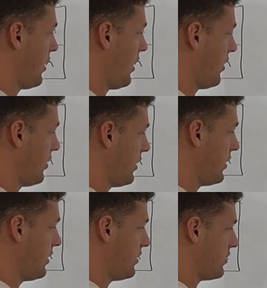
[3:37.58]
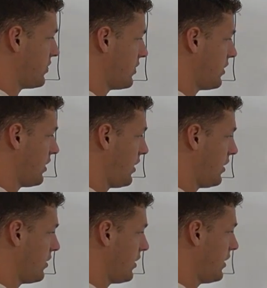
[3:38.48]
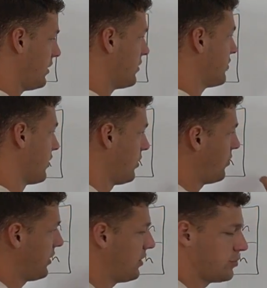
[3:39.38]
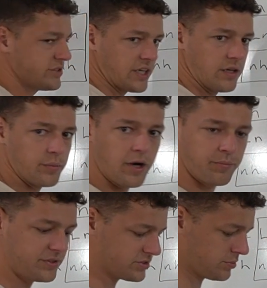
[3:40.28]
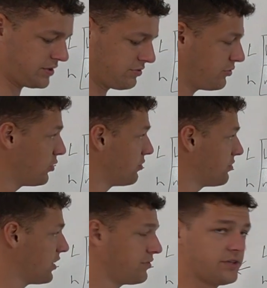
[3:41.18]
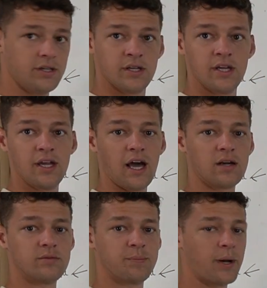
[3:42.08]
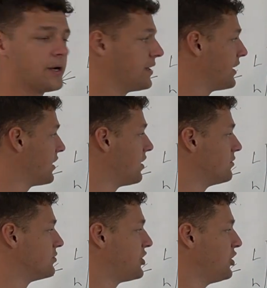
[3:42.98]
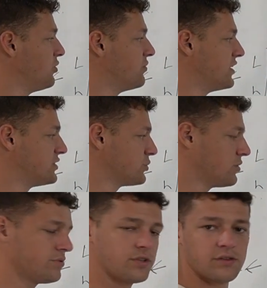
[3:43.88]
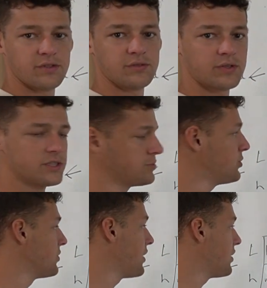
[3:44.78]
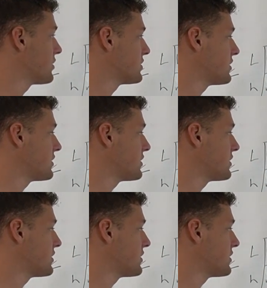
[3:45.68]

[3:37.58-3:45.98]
L H, L H. So one hundred percent of the puppies will be full fluffy out of a pairing of two visual fluffy French Bulldogs.